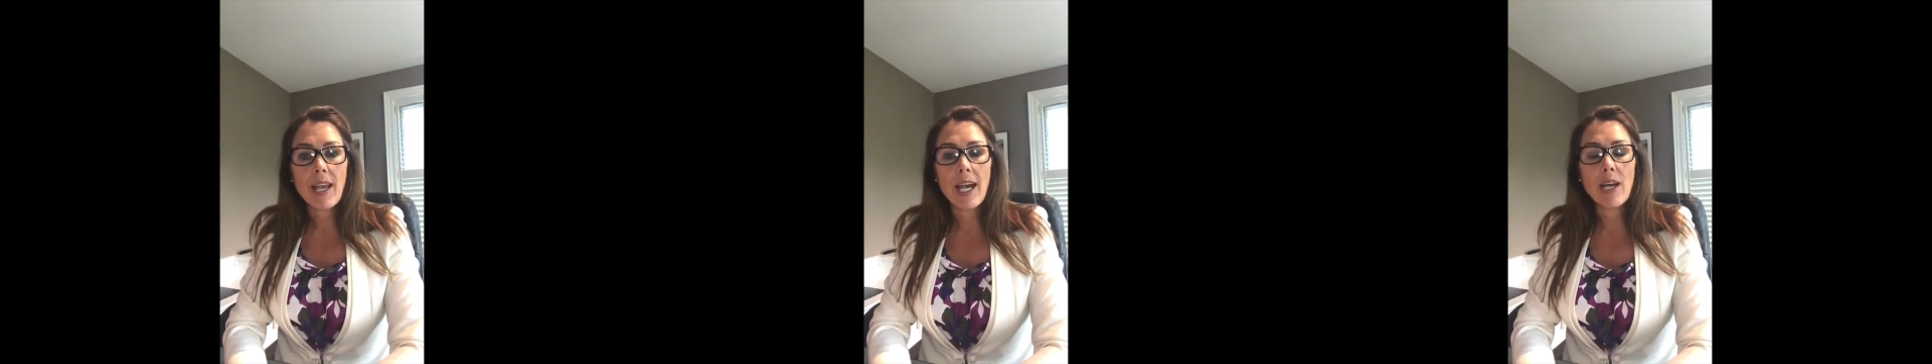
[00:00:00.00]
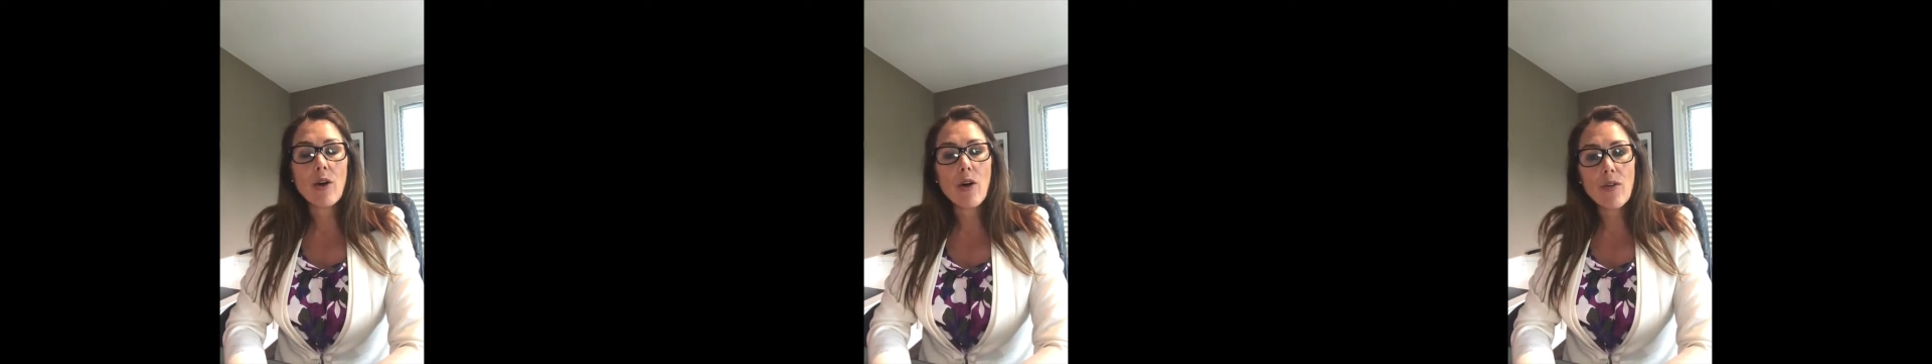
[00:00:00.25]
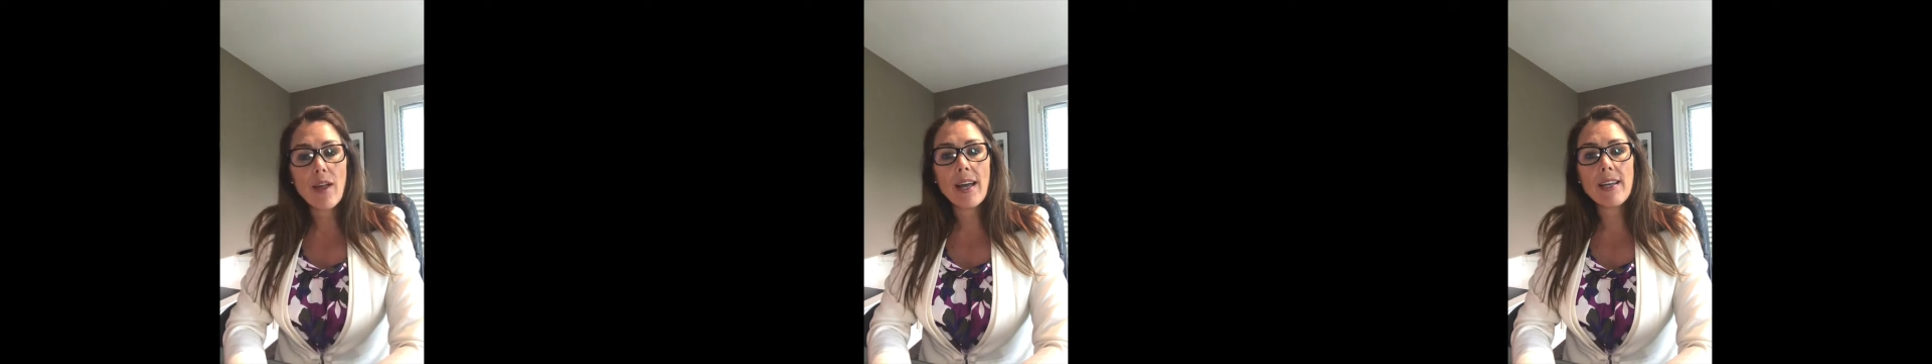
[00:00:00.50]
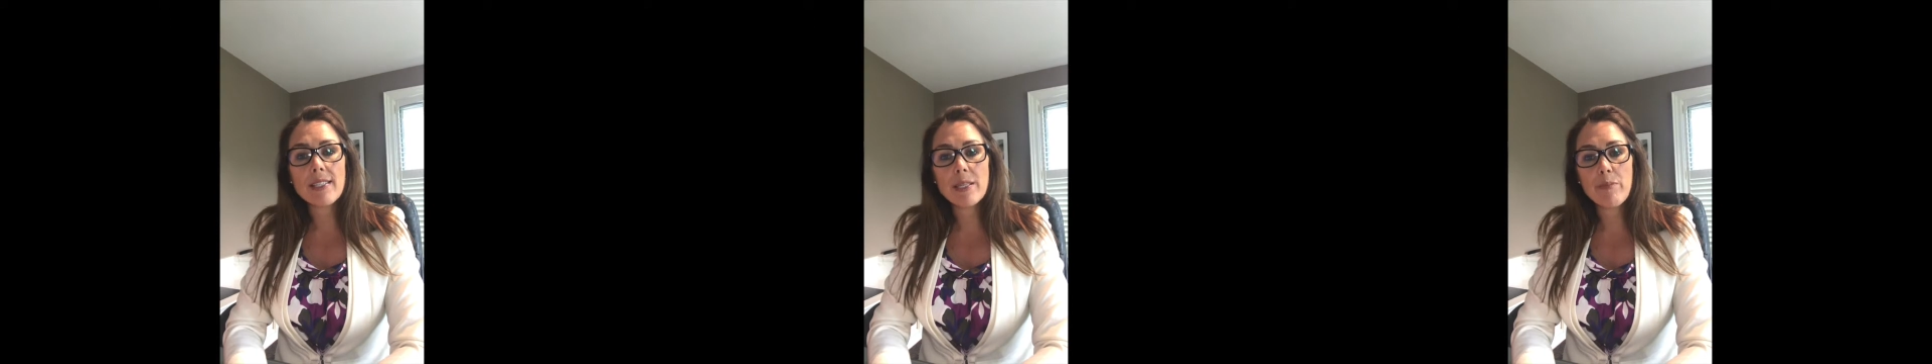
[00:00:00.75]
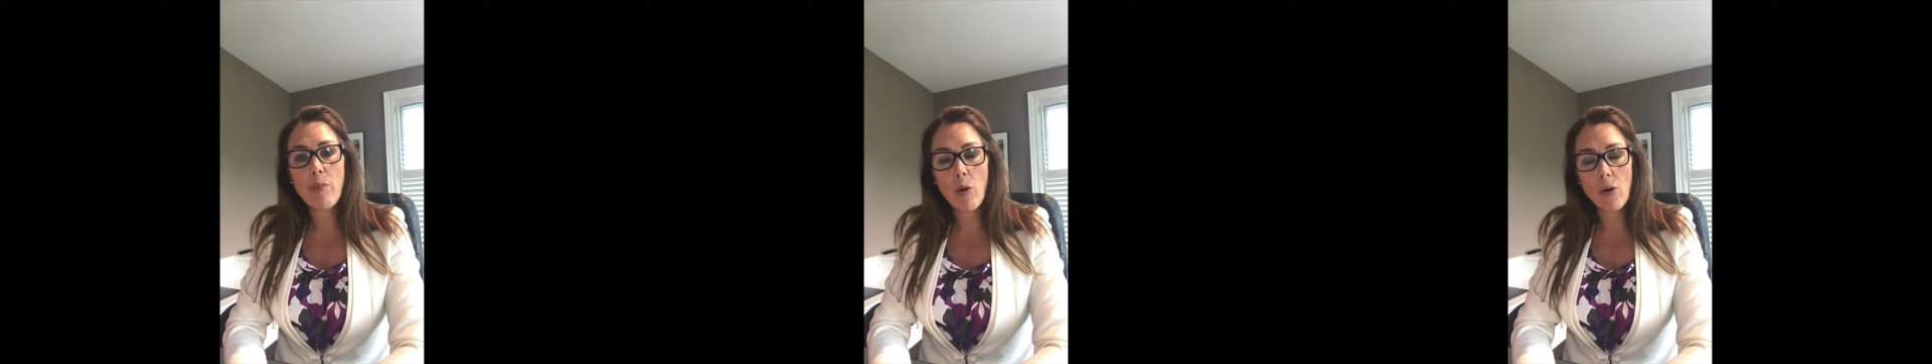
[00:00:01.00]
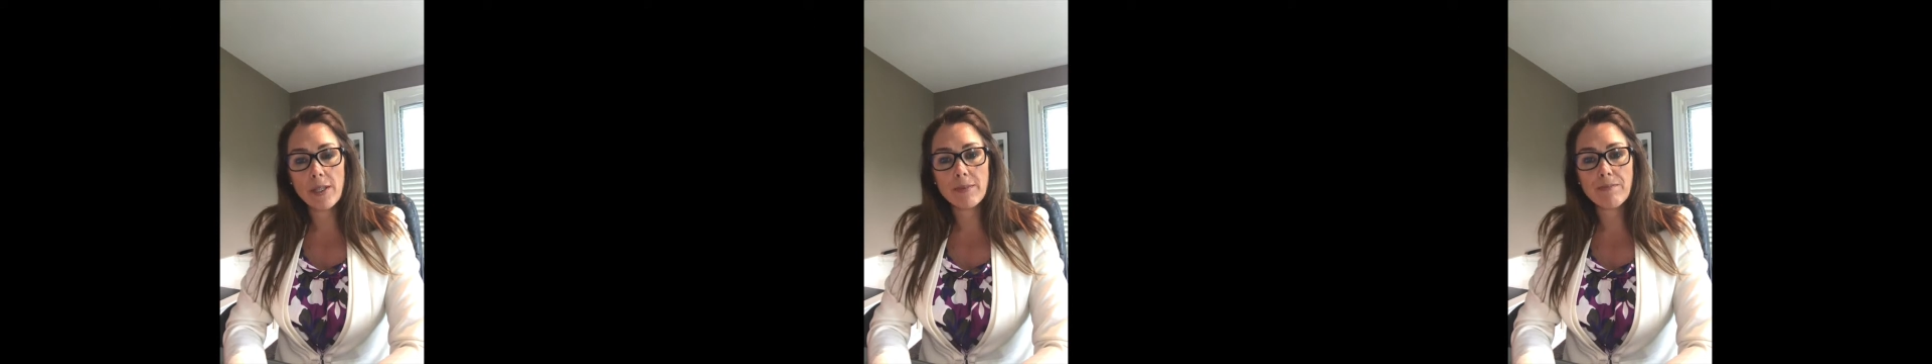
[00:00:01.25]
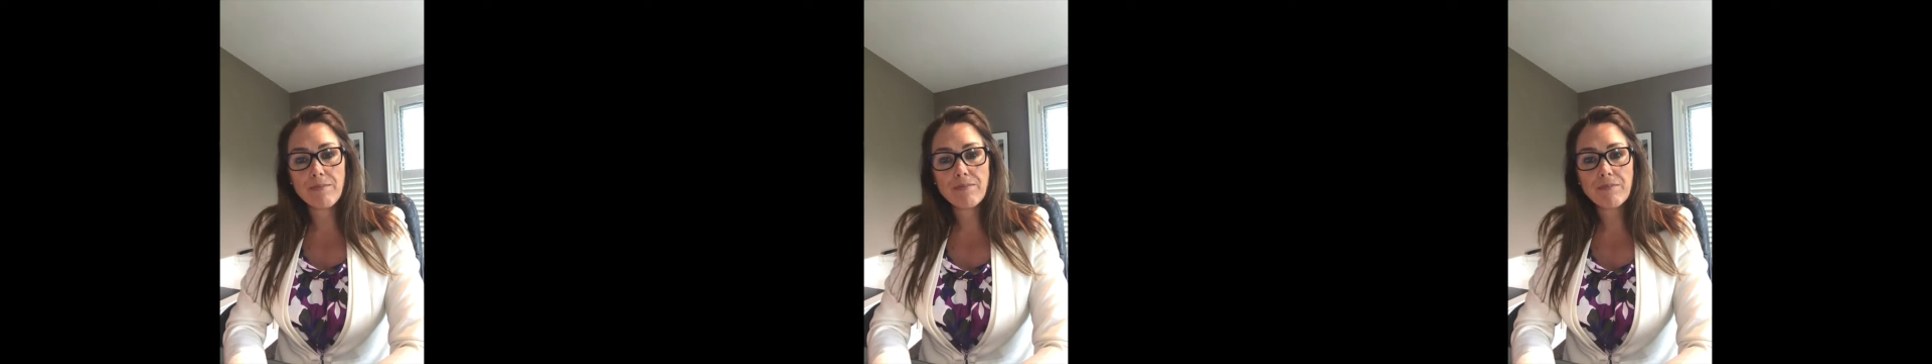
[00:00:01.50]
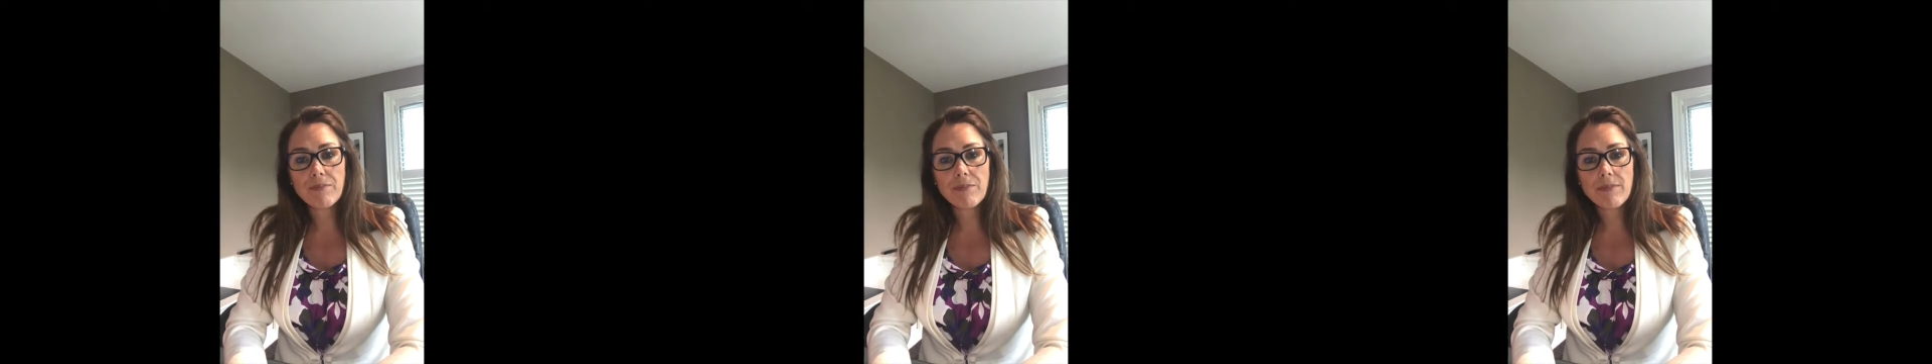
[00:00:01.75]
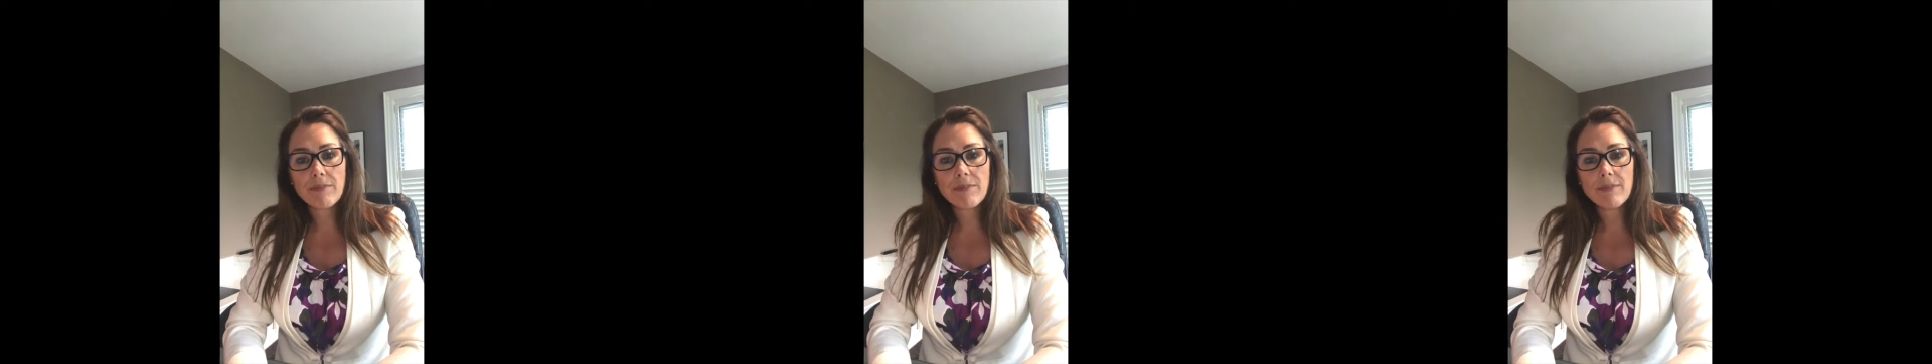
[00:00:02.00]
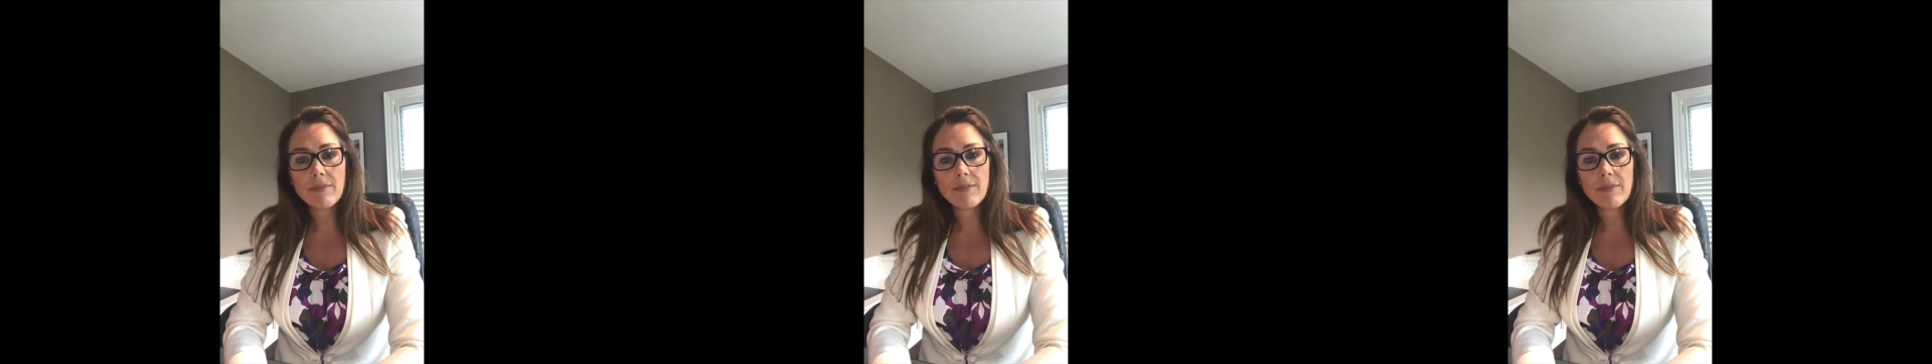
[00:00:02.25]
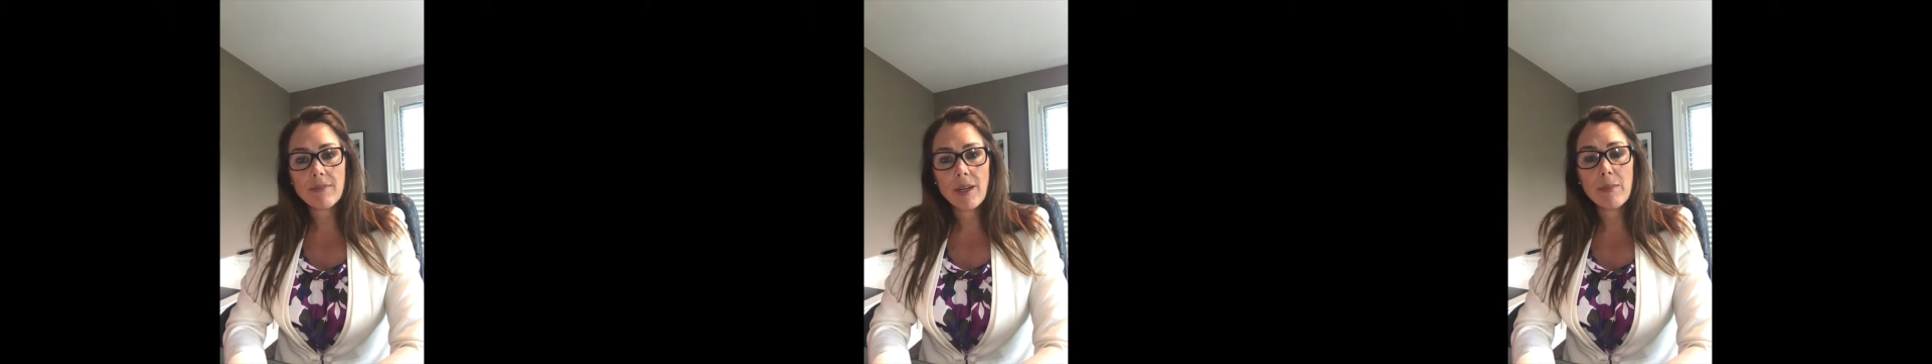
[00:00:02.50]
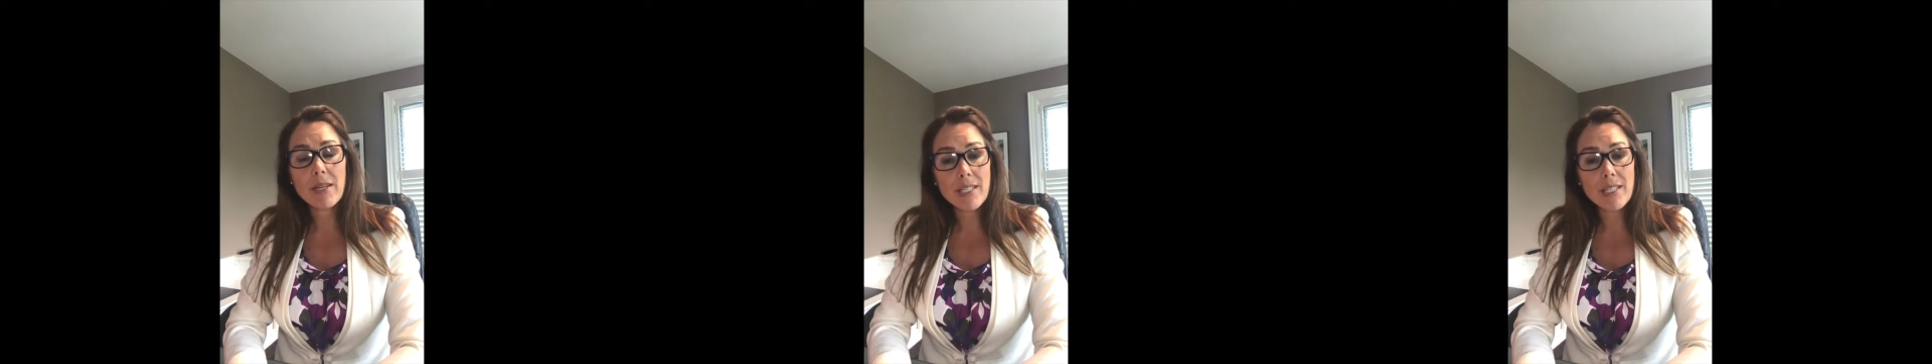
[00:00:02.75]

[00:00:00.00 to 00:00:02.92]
And all that is important, but